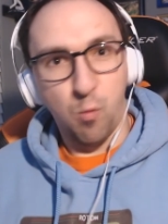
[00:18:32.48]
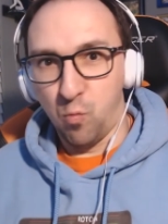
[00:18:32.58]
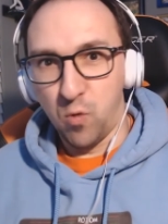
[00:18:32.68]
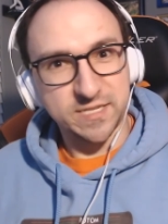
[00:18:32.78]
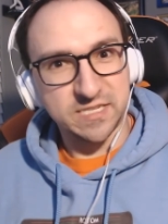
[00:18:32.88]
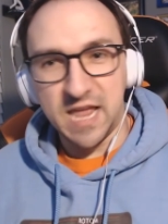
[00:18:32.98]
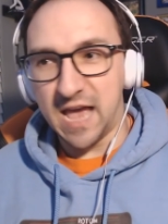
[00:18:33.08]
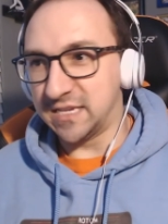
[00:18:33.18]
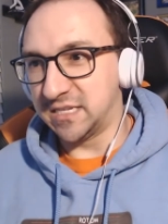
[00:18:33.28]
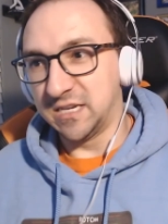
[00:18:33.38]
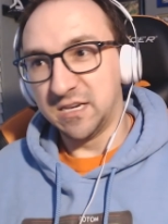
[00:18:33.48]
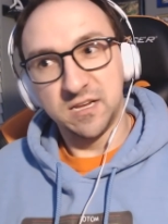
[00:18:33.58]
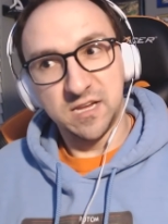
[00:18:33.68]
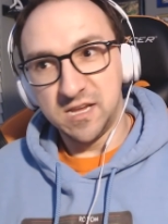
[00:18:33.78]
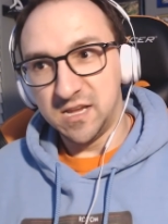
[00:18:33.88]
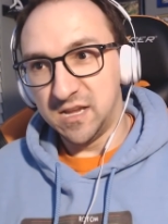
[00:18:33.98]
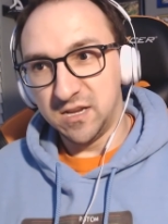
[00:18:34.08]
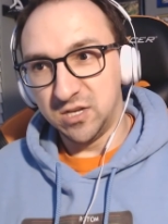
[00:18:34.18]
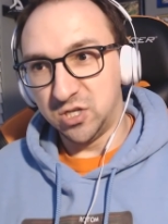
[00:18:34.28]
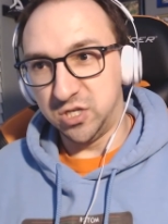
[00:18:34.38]
What's next?
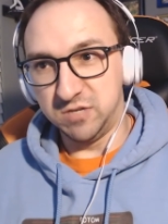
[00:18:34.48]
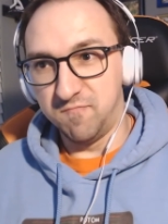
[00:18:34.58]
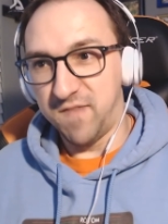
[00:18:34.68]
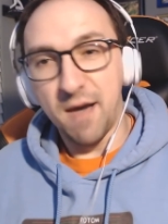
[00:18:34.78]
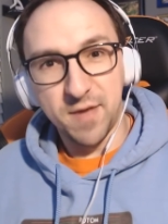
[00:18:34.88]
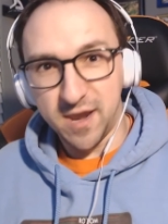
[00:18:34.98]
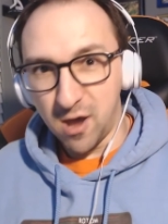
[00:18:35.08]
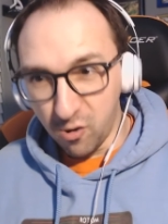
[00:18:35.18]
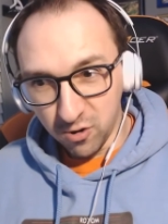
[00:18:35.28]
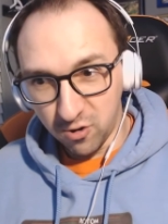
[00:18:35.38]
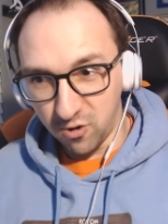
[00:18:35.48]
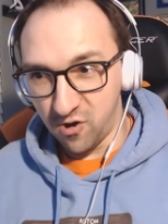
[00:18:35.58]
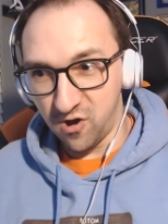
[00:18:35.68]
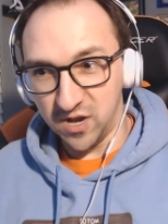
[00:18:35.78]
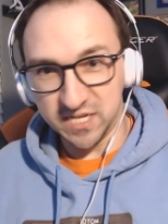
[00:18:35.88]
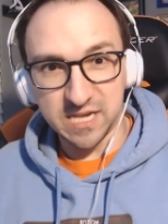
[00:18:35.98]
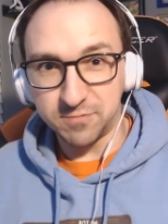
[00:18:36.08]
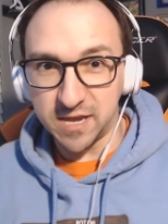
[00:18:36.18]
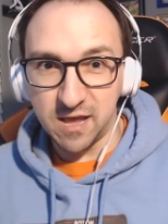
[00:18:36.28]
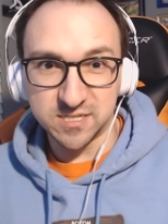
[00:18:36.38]
Vah Medoh? Or is
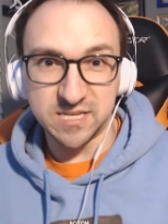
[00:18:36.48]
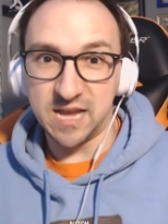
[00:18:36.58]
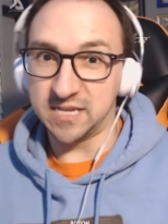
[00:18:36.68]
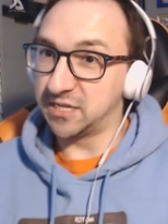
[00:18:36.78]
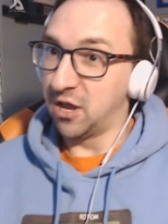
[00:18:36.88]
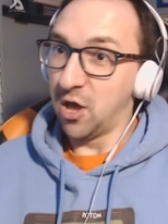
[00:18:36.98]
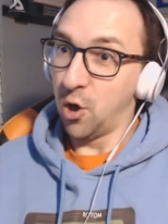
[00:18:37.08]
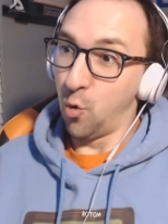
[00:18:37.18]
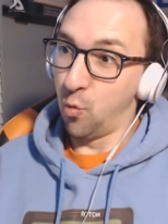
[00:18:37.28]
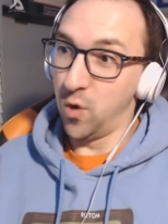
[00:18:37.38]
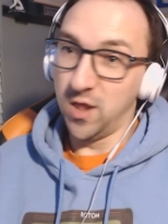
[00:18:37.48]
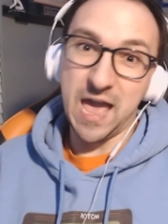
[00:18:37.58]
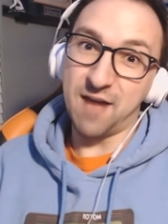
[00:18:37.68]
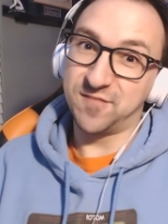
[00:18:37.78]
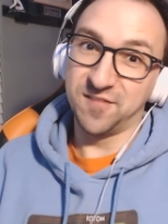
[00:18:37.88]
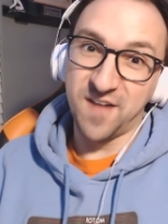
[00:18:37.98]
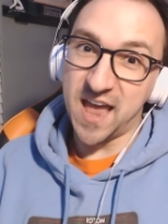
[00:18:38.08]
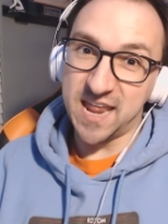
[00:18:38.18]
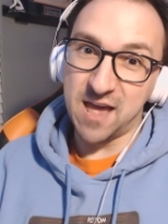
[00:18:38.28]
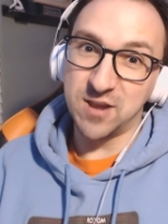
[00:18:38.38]
something else next? We'll have to
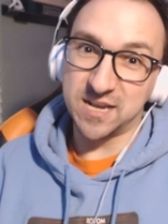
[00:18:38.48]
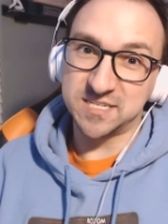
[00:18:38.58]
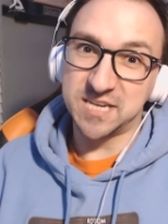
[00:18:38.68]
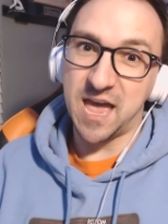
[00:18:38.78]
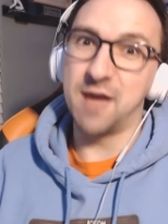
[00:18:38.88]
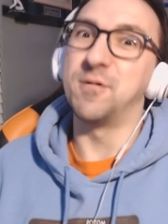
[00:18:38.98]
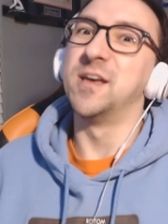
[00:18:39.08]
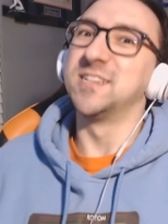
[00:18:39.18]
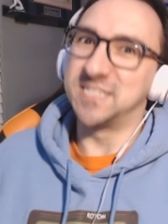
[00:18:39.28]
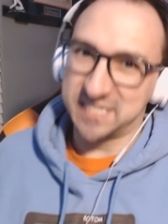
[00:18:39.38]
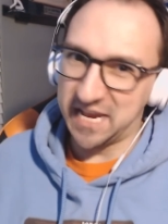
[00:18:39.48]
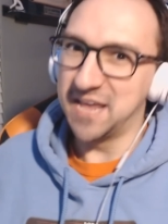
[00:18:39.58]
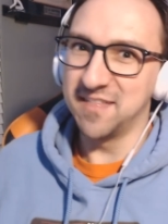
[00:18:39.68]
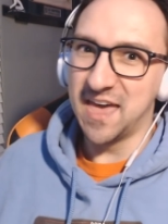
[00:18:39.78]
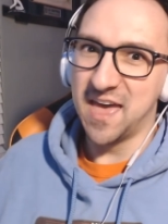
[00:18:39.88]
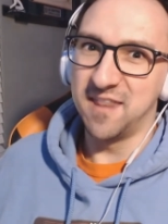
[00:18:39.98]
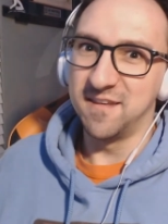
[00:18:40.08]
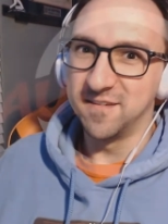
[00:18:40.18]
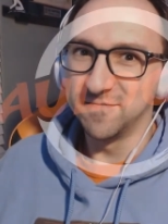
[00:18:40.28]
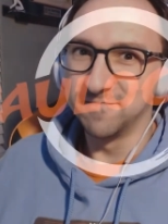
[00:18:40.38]
find out next time. See you then.